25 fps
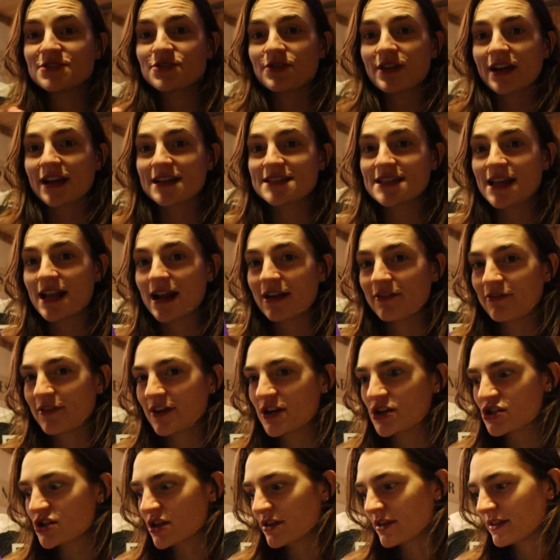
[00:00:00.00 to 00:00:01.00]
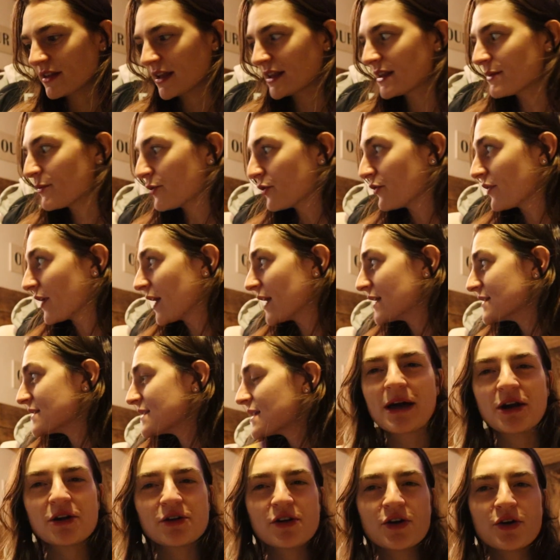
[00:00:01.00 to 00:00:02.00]
so like I said, I finished Nothing Like the Movies.
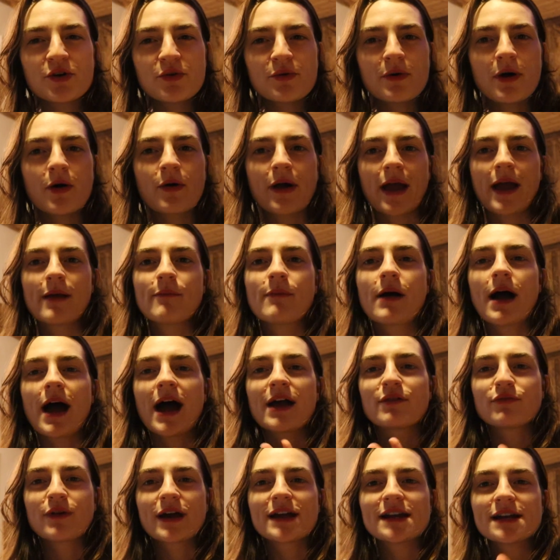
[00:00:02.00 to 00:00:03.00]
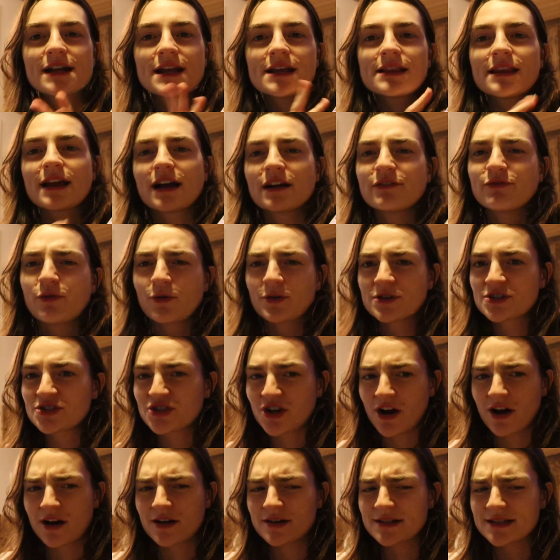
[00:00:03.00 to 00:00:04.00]
I don't know. Okay, I rated it like a 4
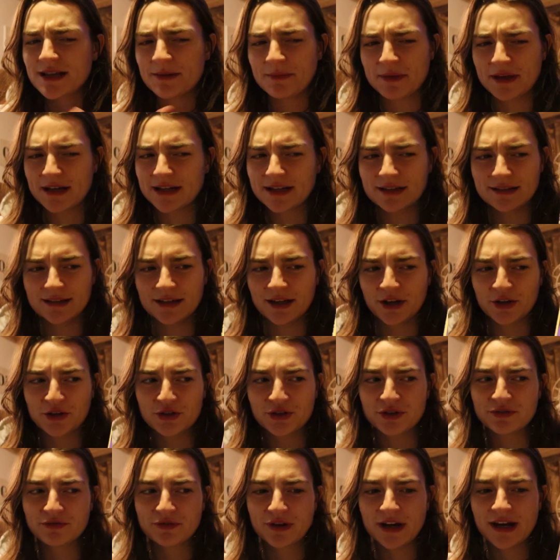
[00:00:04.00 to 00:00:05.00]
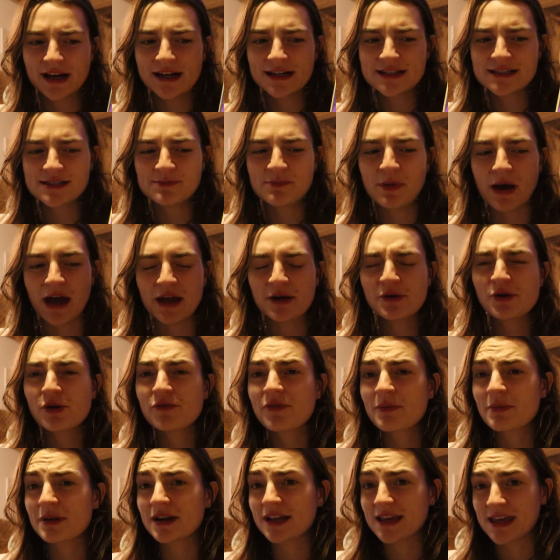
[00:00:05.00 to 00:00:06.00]
stars immediately on Goodreads, but I don't know if
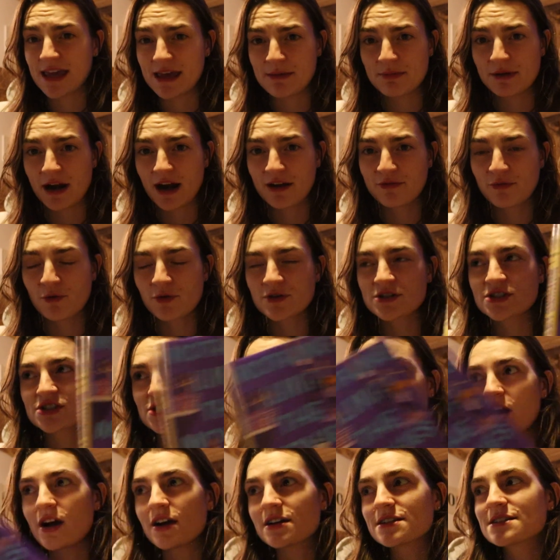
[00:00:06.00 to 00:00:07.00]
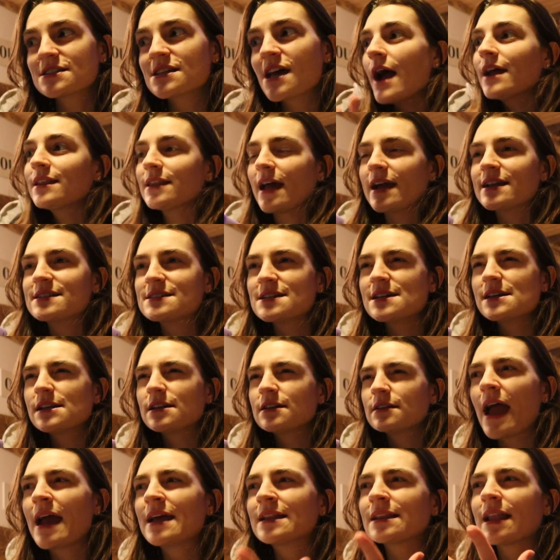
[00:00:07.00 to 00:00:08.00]
I'm gonna keep it at a 4 stars. I liked it
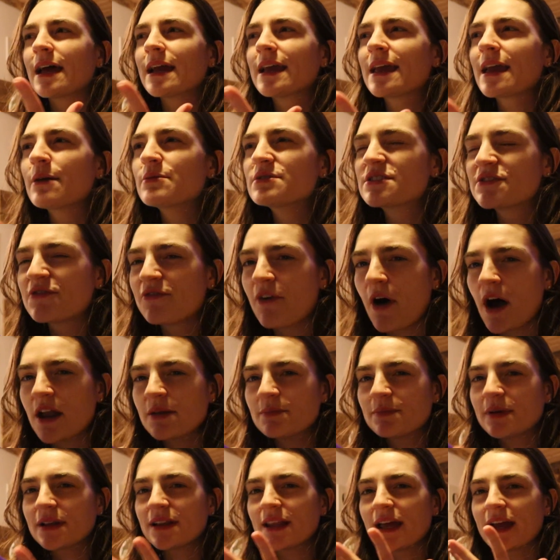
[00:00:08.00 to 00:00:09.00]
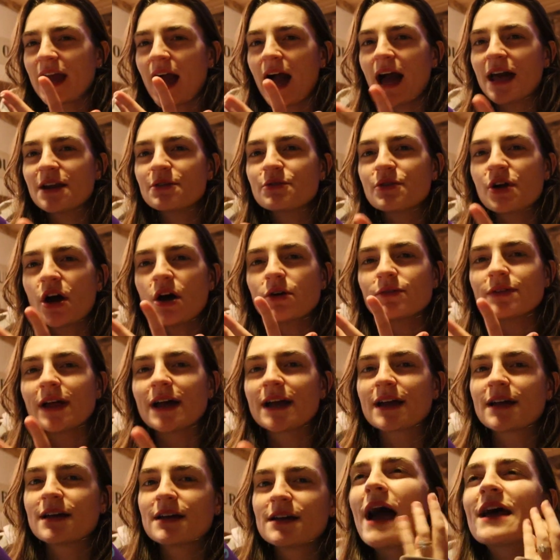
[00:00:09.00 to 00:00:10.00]
and like it was fun, but like I don't know,
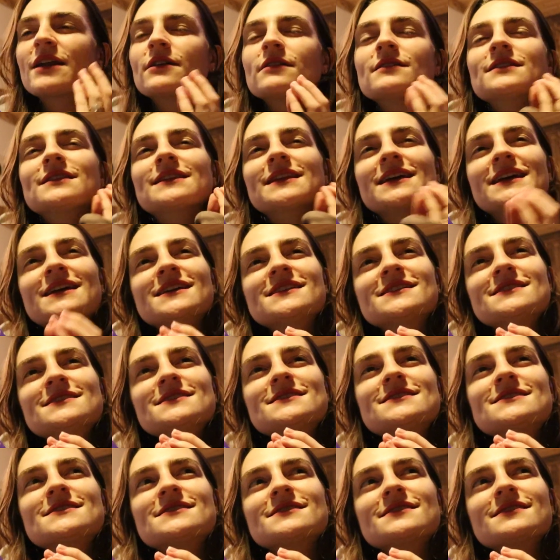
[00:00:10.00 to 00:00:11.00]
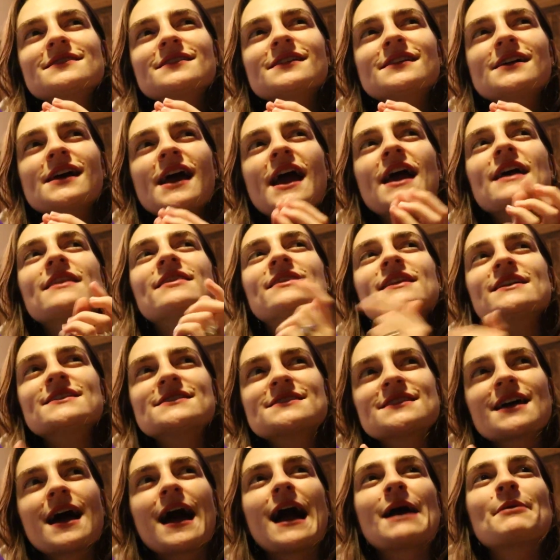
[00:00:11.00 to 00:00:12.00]
like Liz this
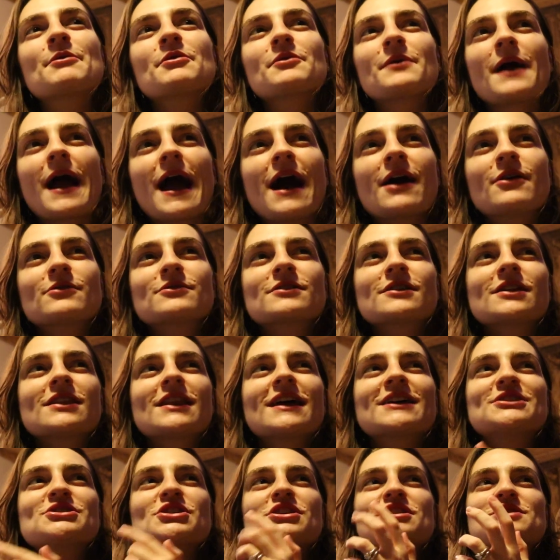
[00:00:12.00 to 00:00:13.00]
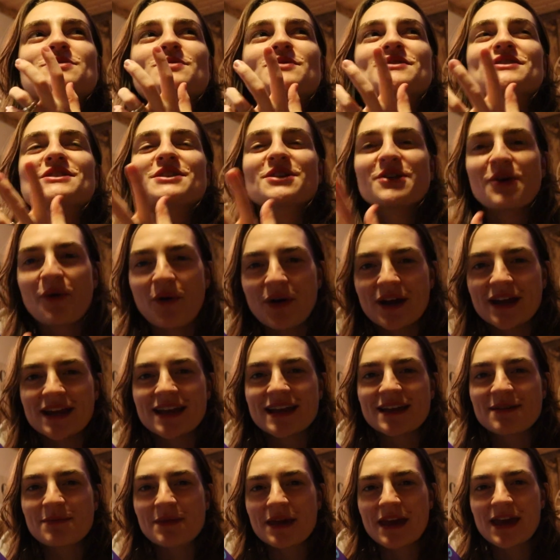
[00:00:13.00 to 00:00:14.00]
time around like just was
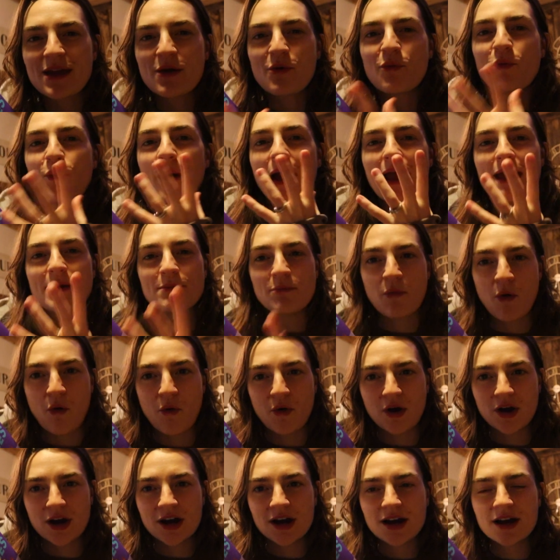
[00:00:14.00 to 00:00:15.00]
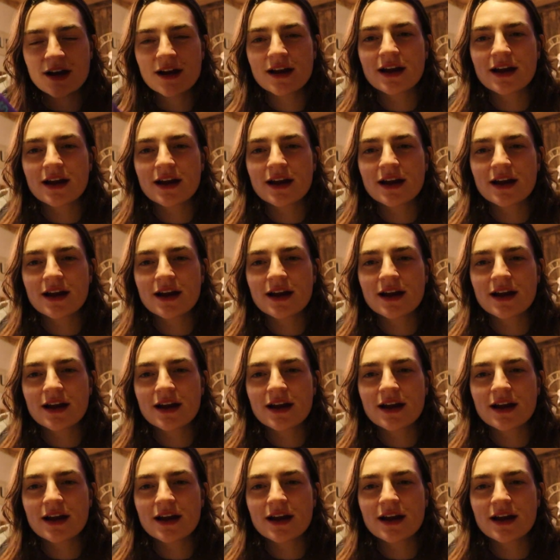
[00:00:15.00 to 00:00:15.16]
annoying me way more